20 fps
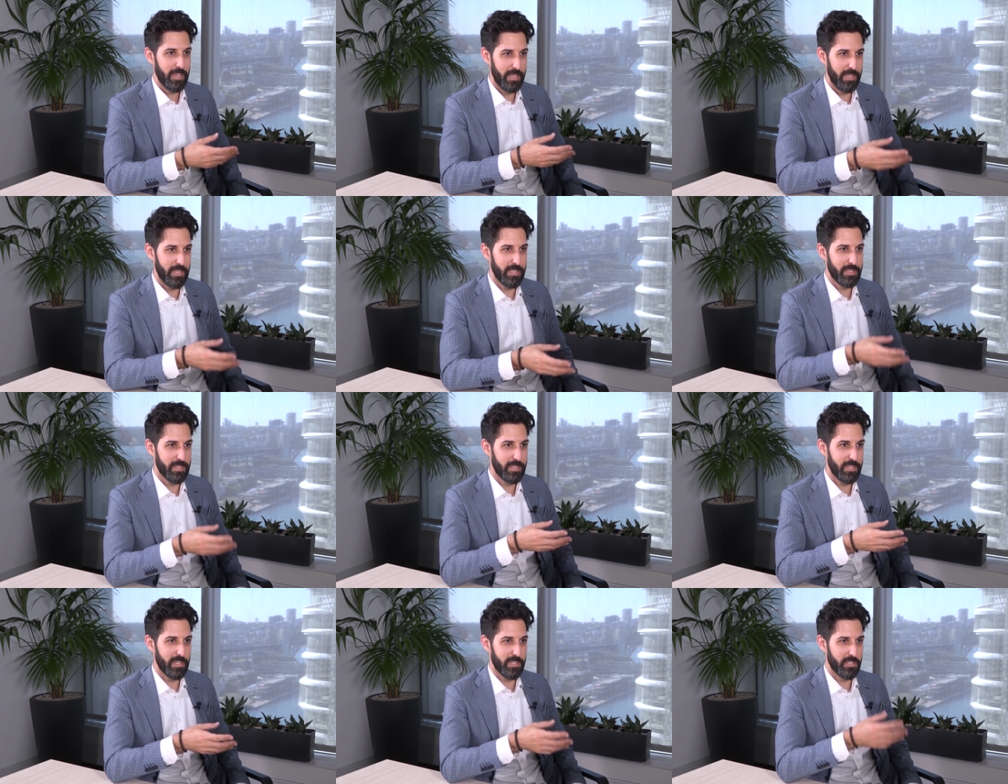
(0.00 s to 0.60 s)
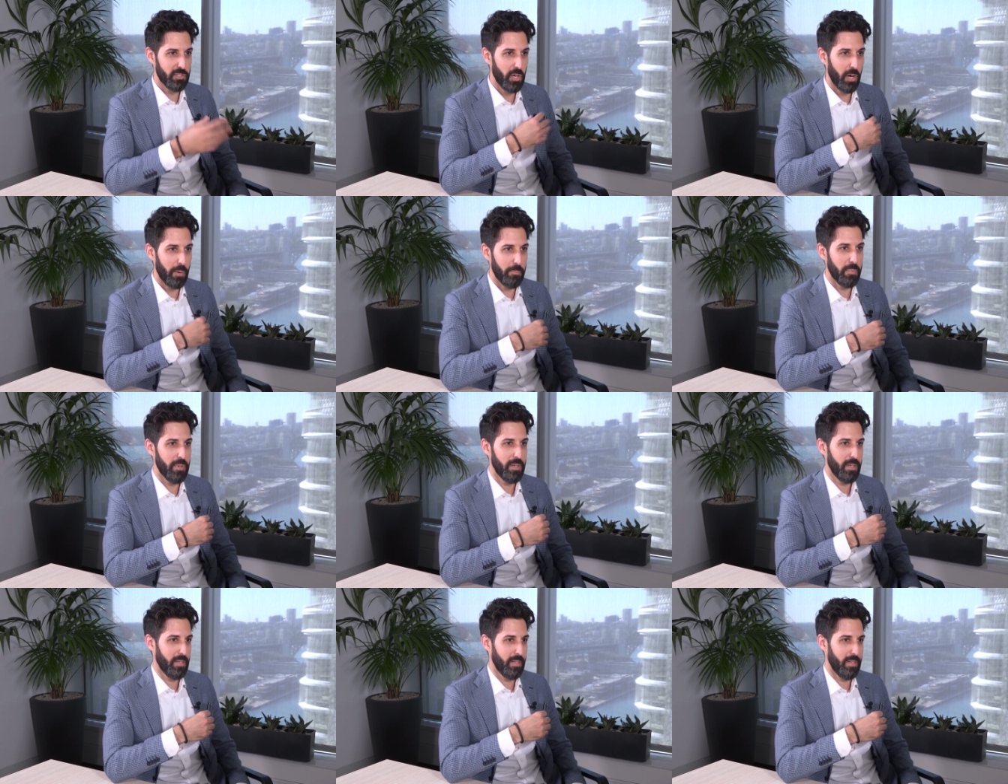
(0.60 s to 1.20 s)
is their
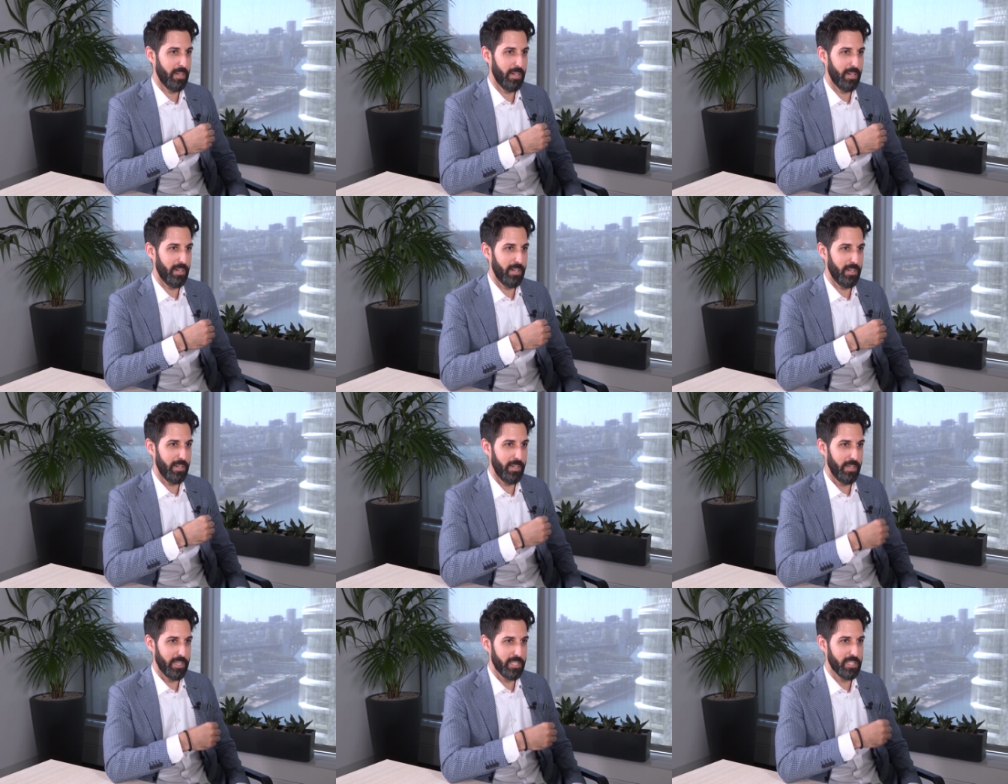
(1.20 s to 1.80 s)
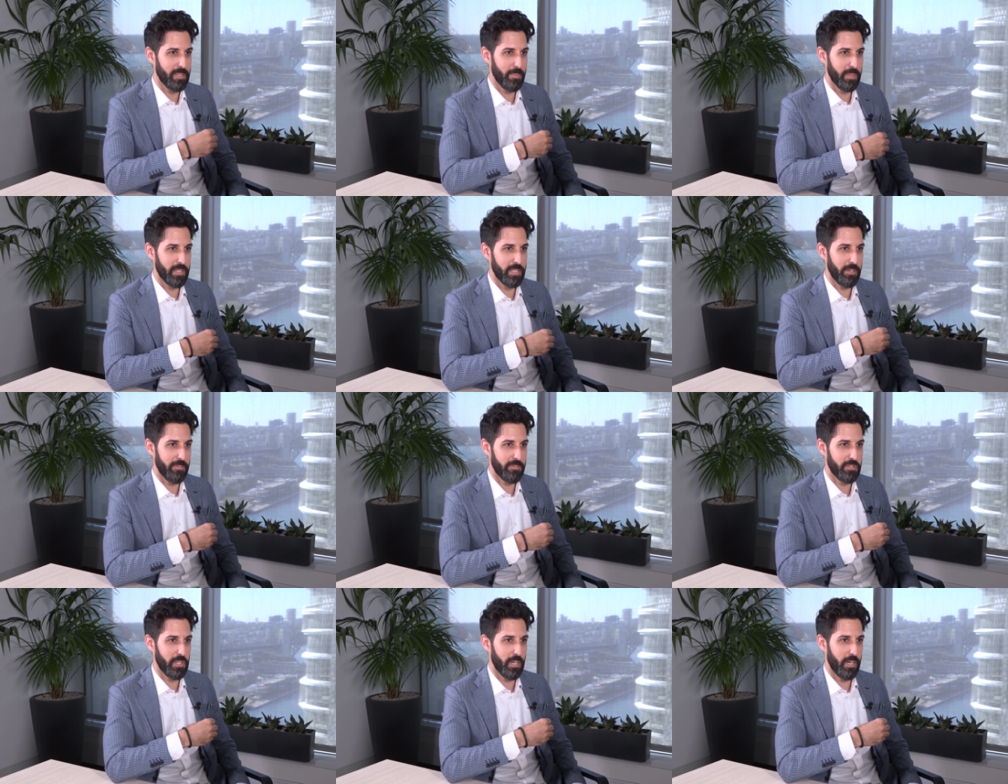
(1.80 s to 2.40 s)
top
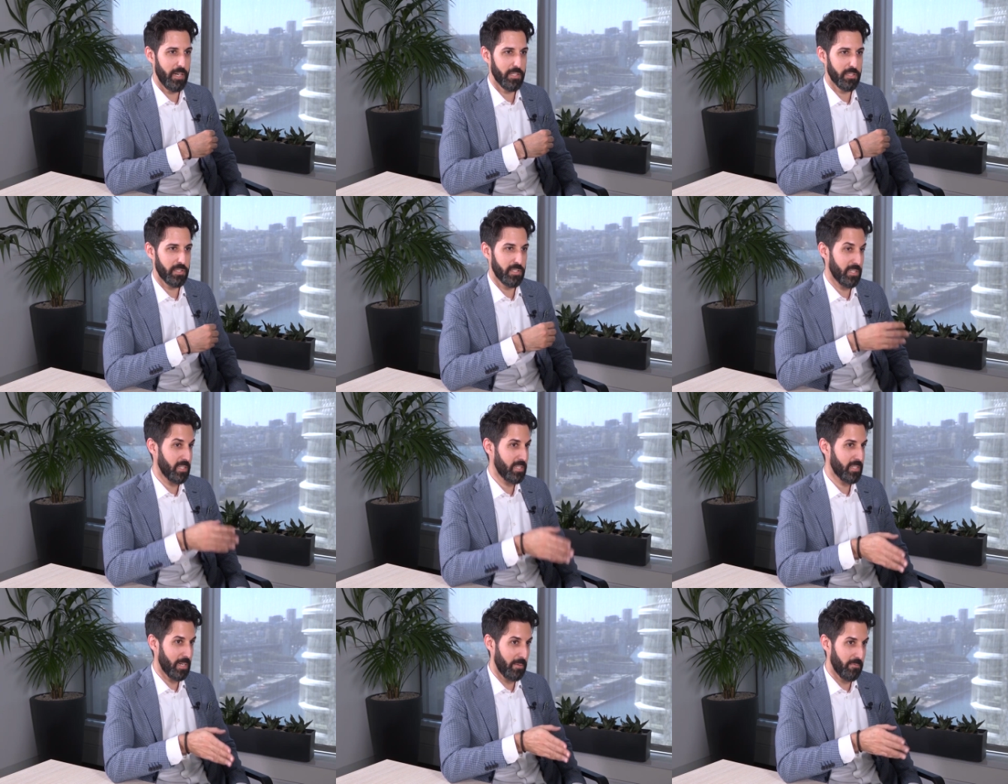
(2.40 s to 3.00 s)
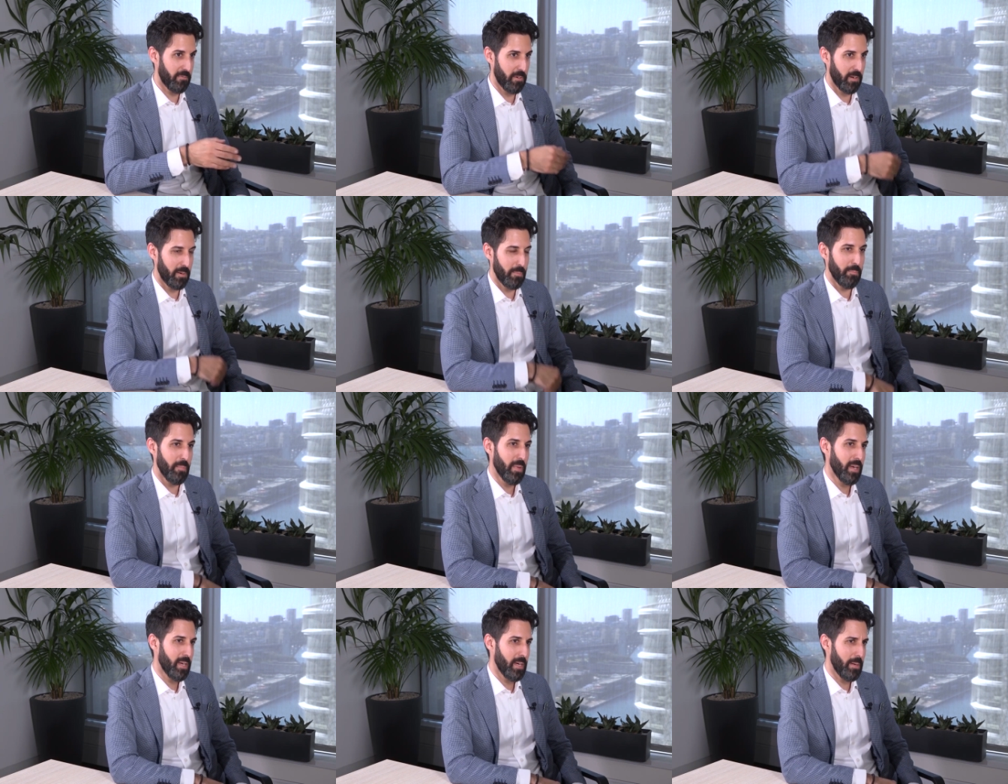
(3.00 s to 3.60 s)
SMSF challenge. This is up
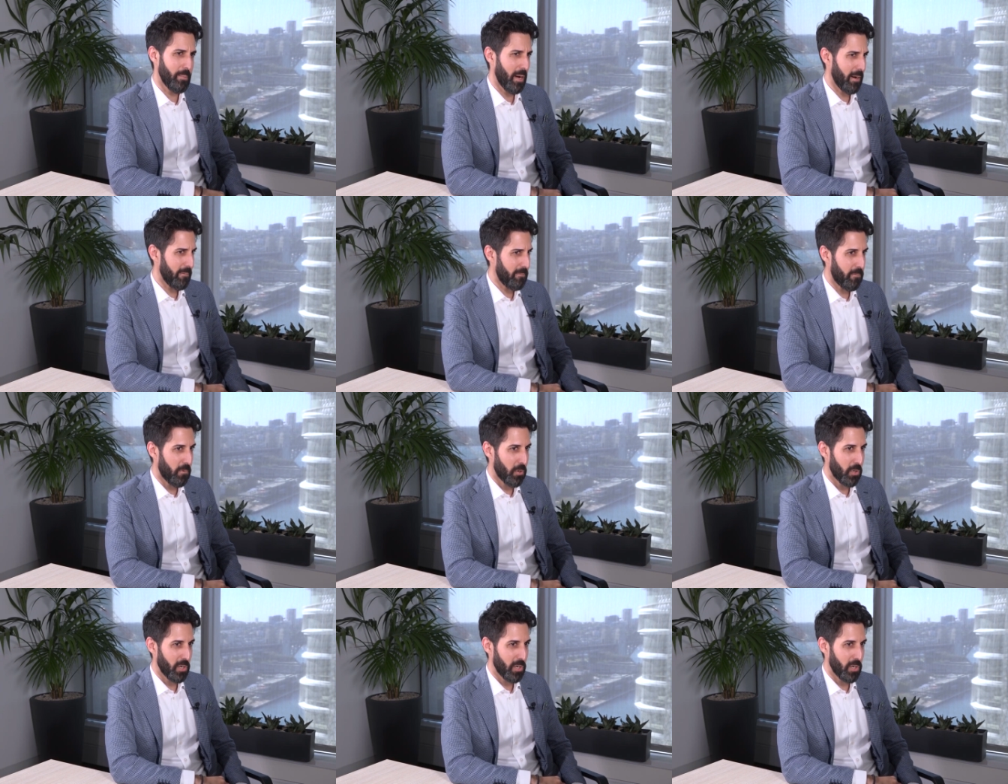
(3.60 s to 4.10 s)
from about